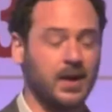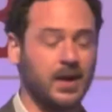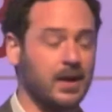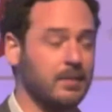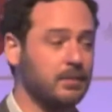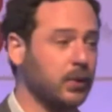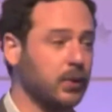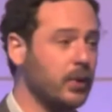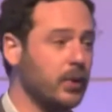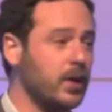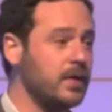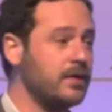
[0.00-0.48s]

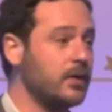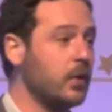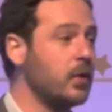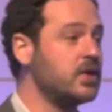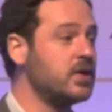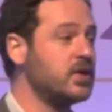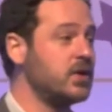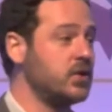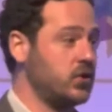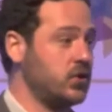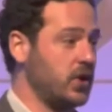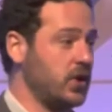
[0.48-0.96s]
Employee
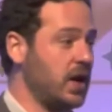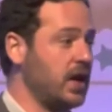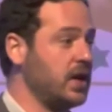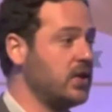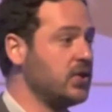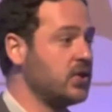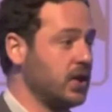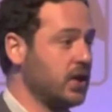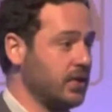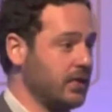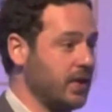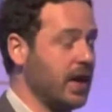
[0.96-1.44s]
voice is
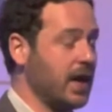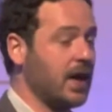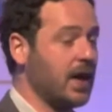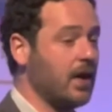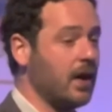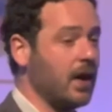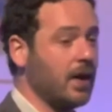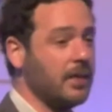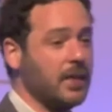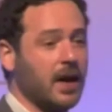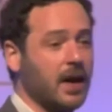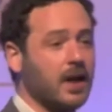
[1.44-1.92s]
changing.
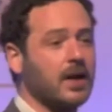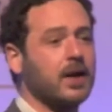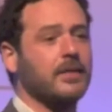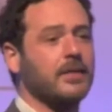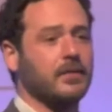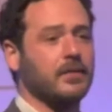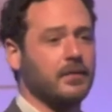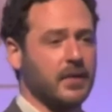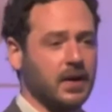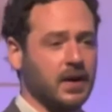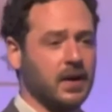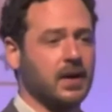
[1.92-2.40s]
I
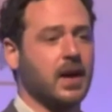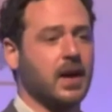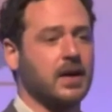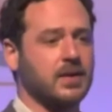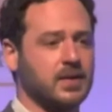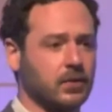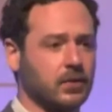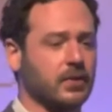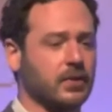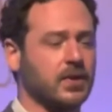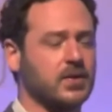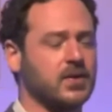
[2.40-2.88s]
never
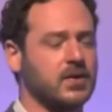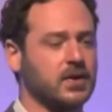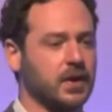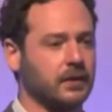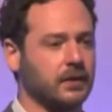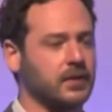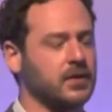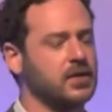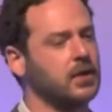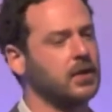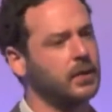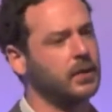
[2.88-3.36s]
realized all this
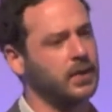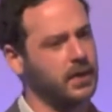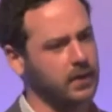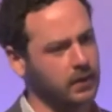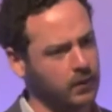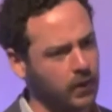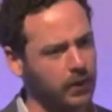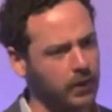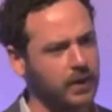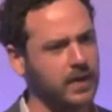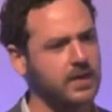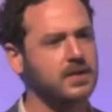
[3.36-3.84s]
stuff until we
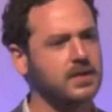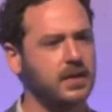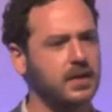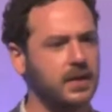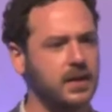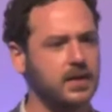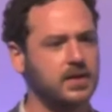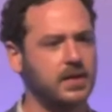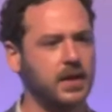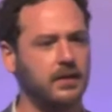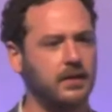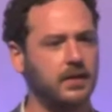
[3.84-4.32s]
got into
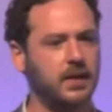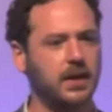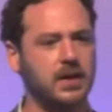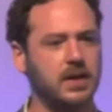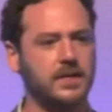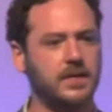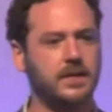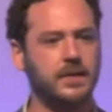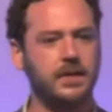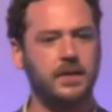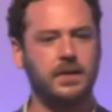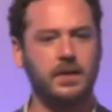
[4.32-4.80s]
this over the
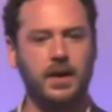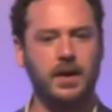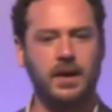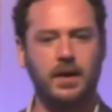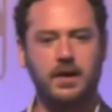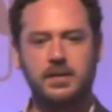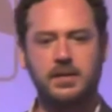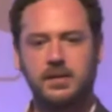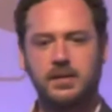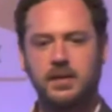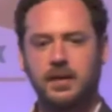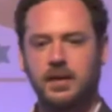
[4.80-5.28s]
last few
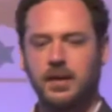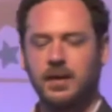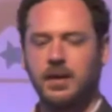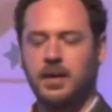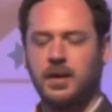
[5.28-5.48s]
years.